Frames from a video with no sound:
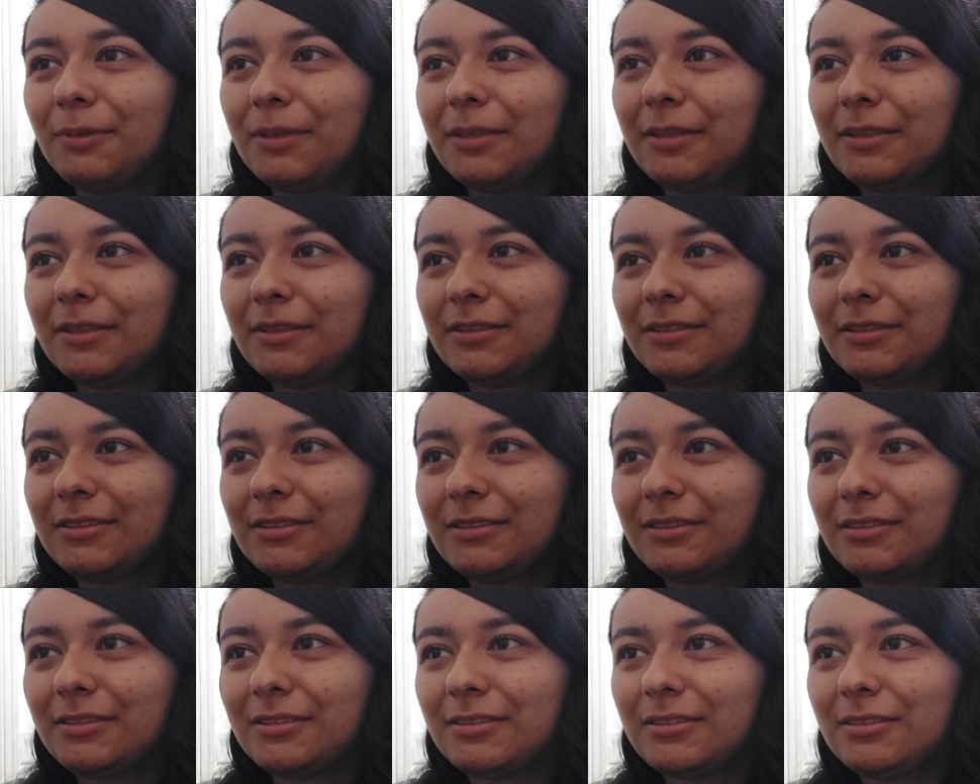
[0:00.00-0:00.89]

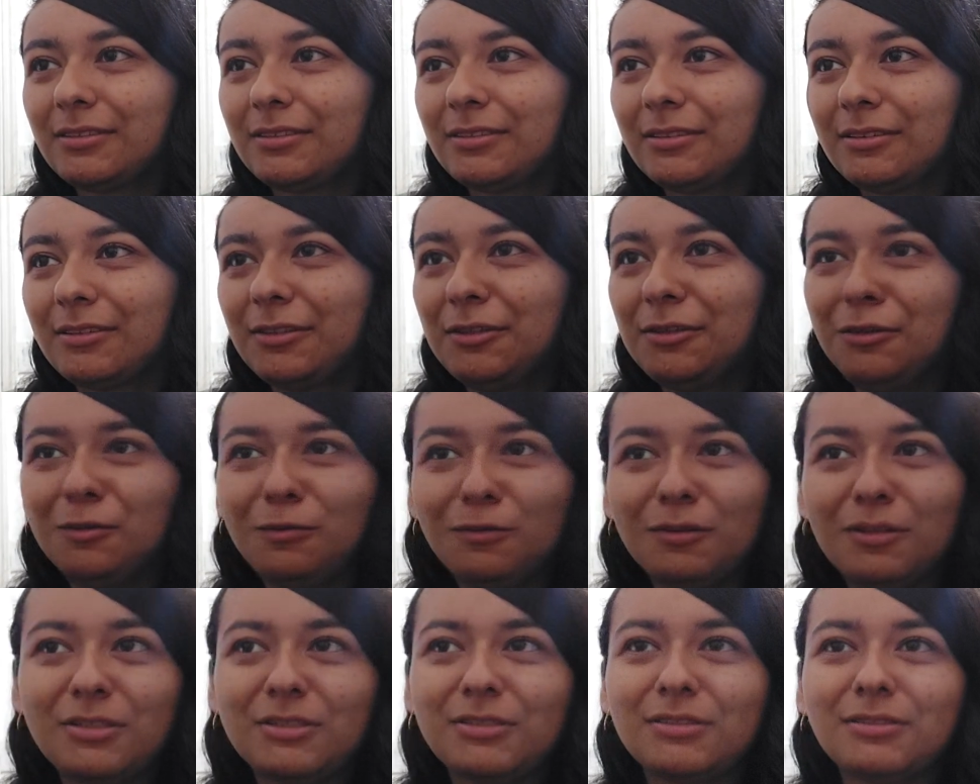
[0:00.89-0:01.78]
because you know
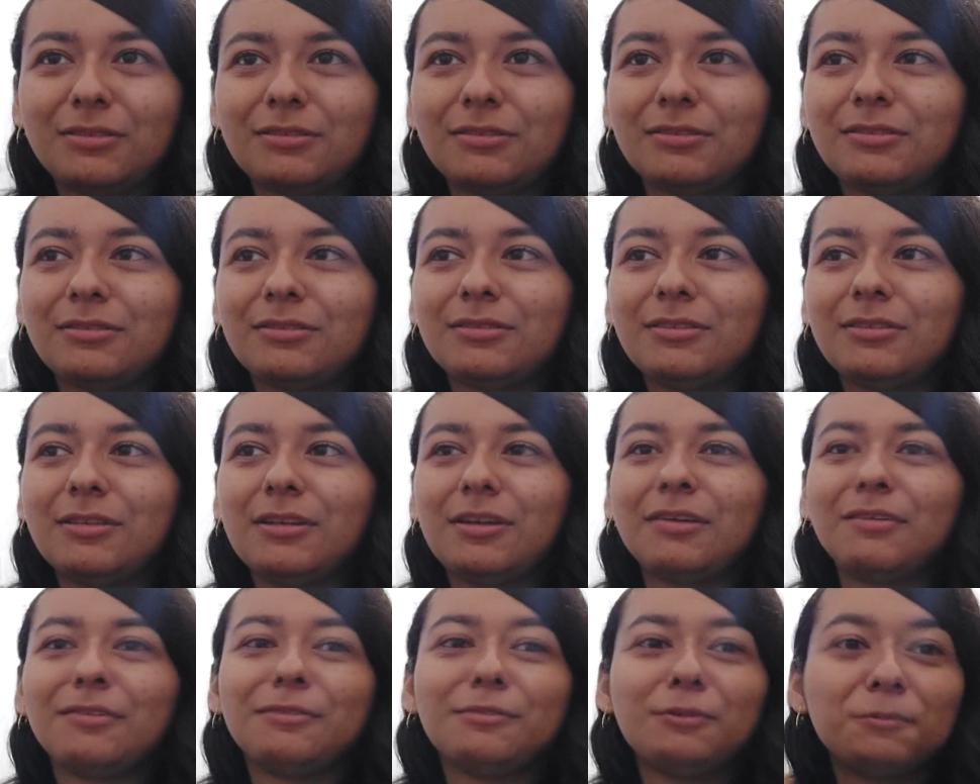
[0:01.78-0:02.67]
the
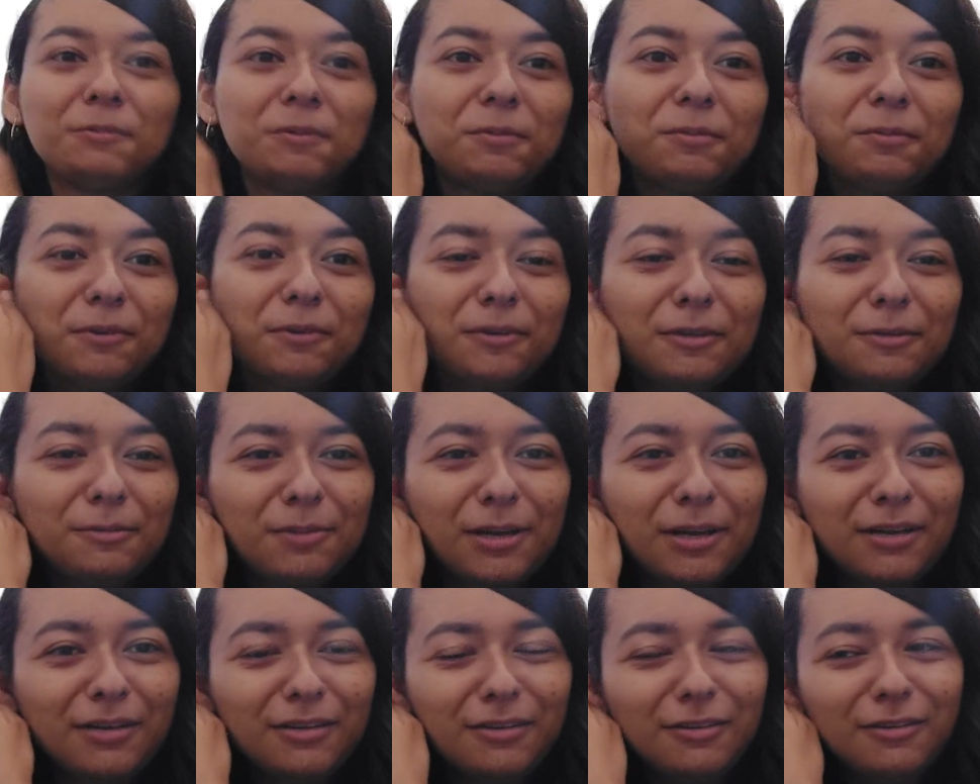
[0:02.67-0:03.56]
yeah remember the
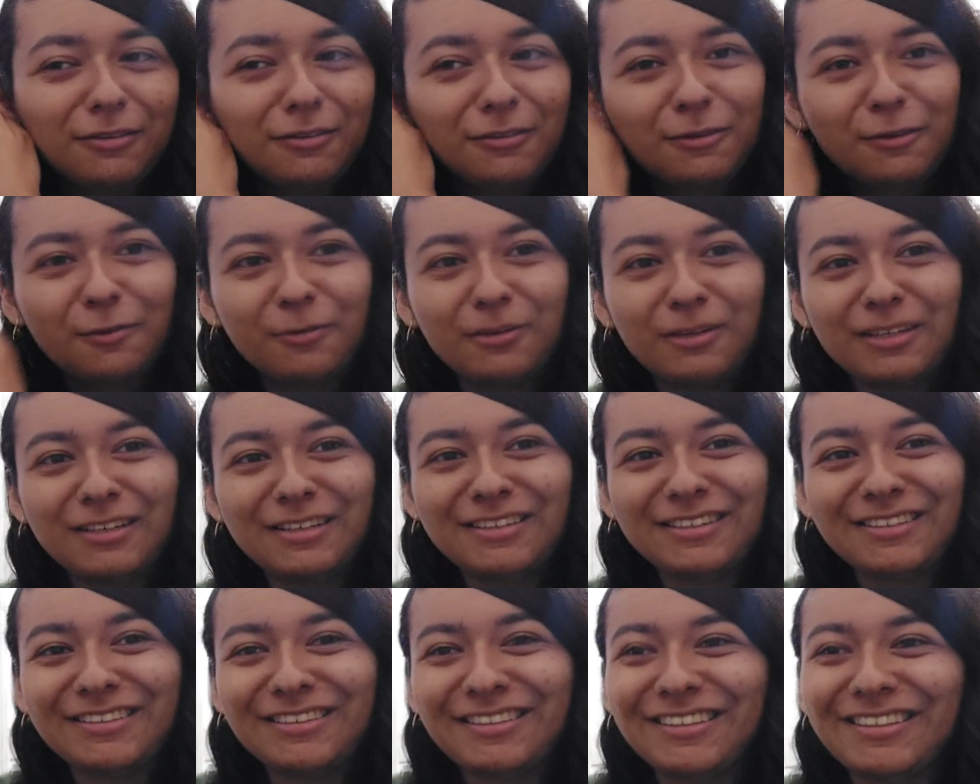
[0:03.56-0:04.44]
panel of
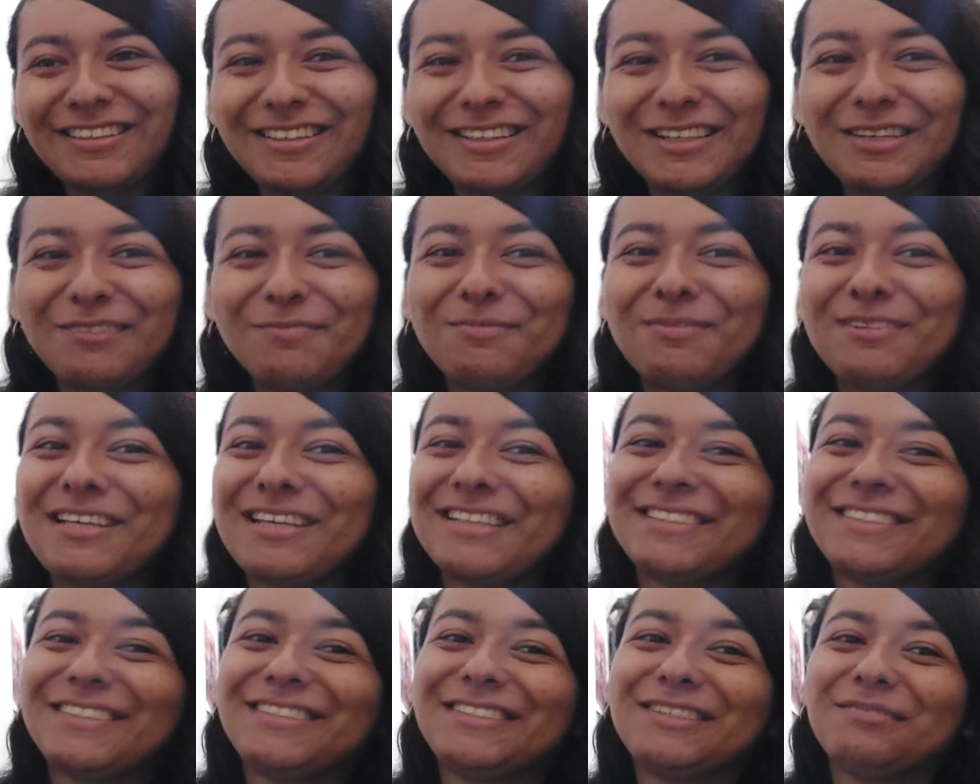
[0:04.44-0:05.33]
Kobeni and him
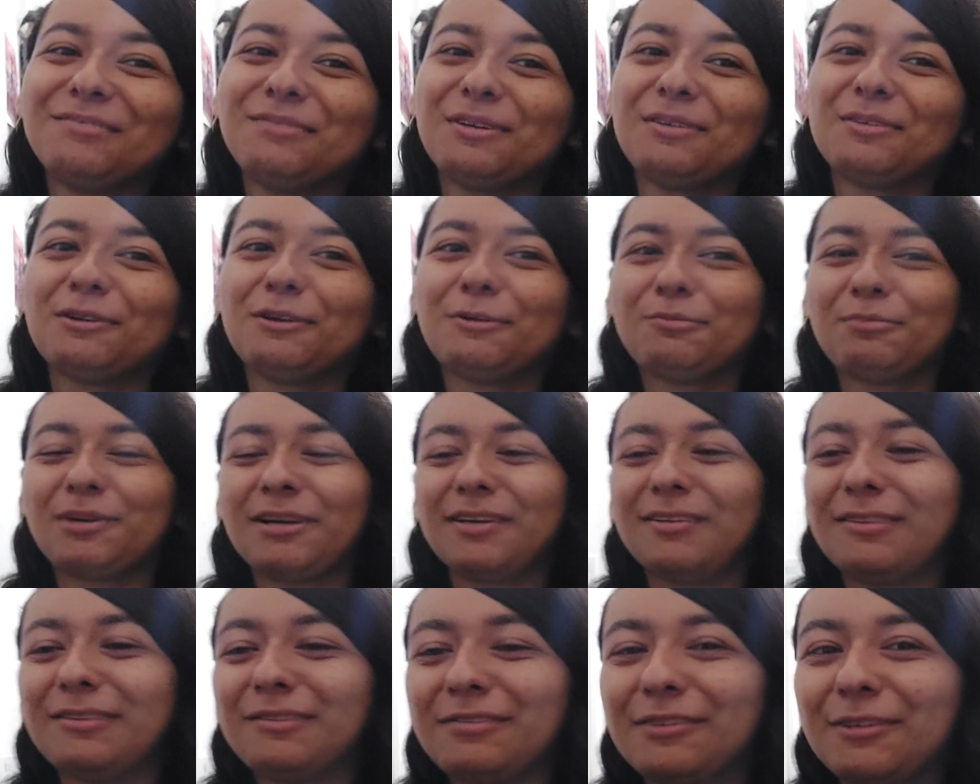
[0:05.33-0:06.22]
that's still my favorite
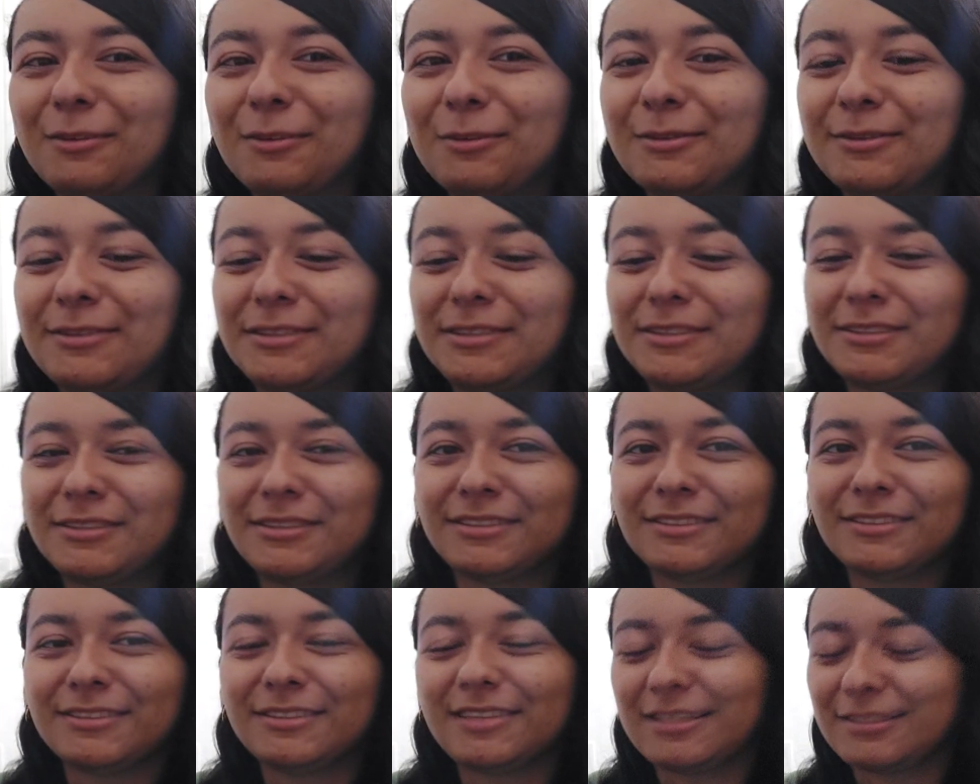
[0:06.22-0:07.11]
panel of the whole
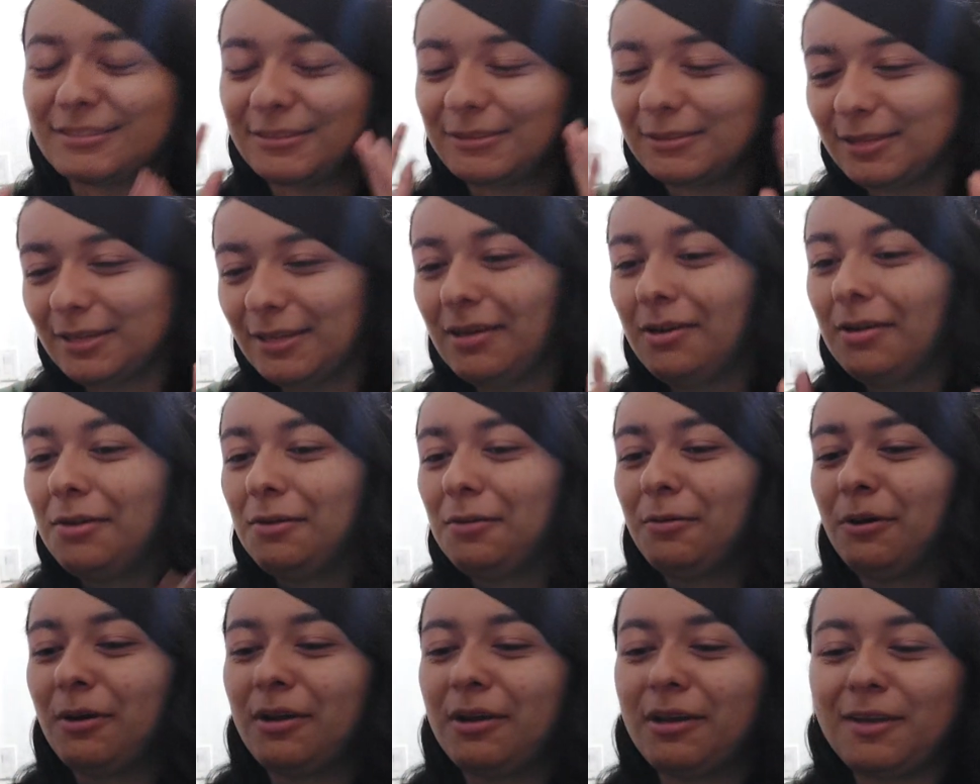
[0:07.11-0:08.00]
series and that's
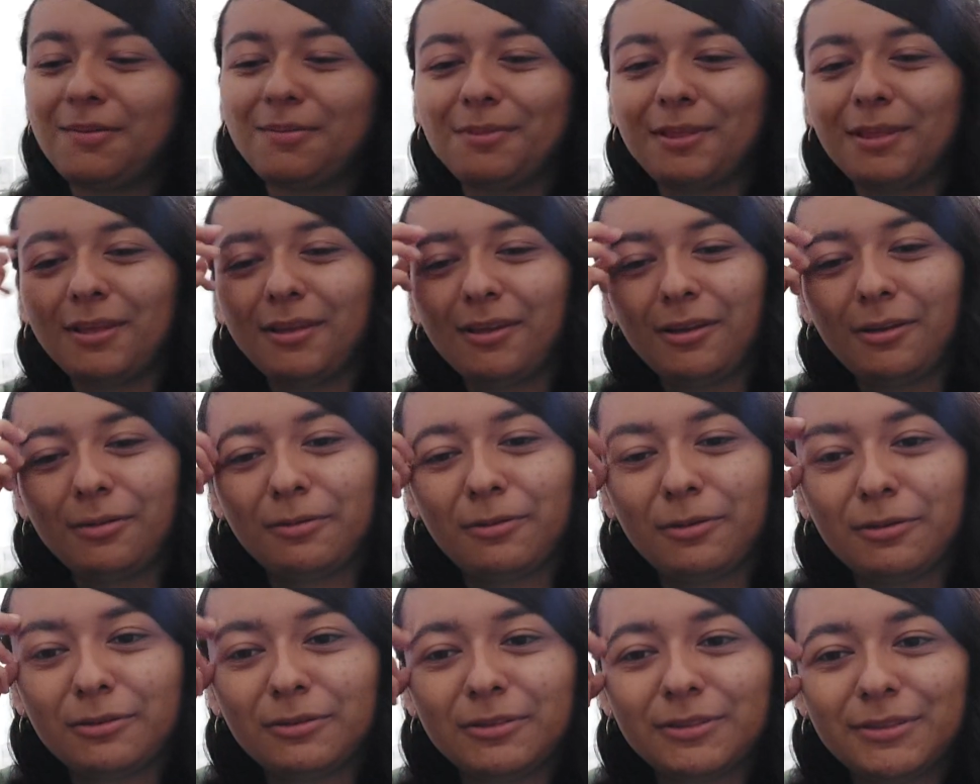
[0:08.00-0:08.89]
what I keep thinking
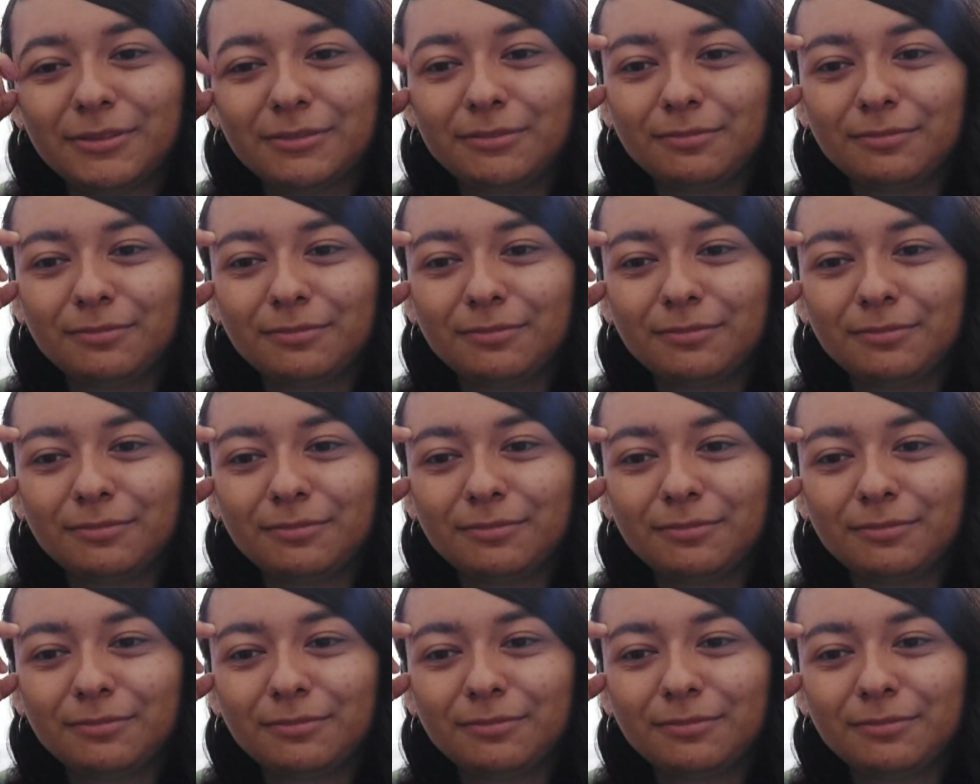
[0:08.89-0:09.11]
about